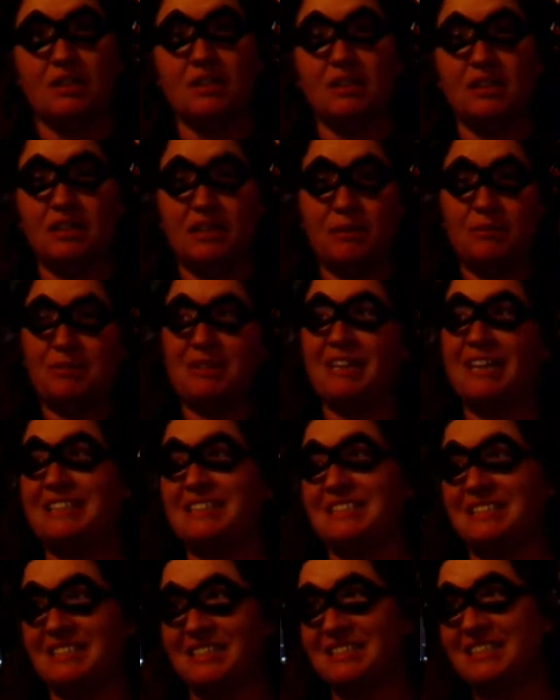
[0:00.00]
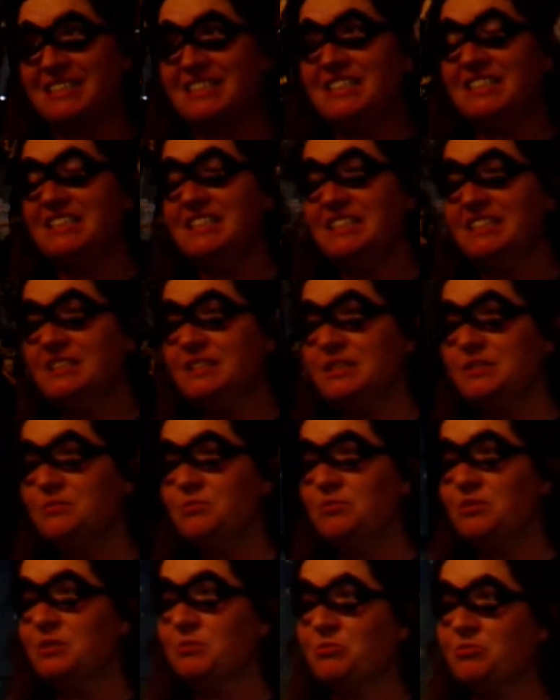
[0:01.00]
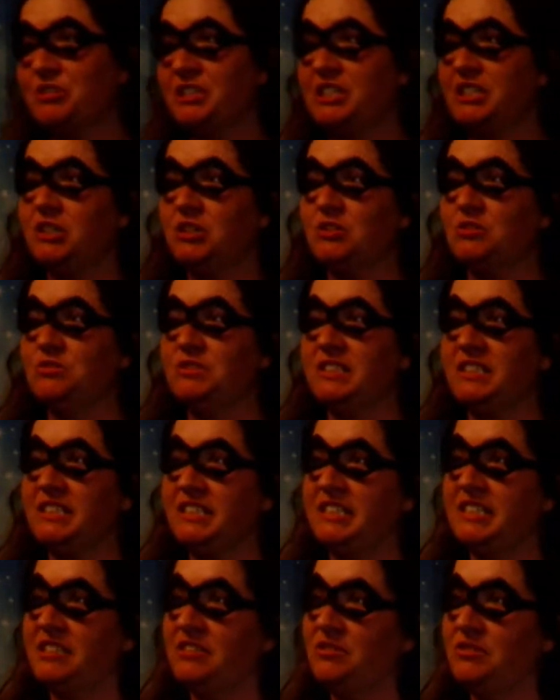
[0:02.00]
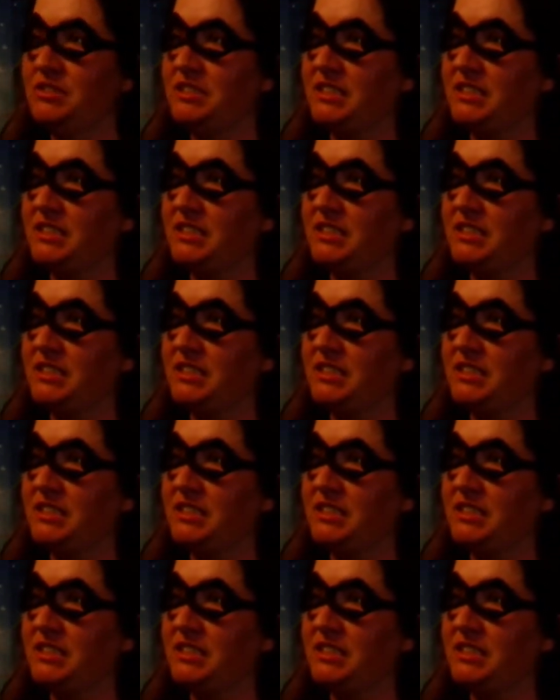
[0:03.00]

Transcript: I would like to see the one where he goes and kills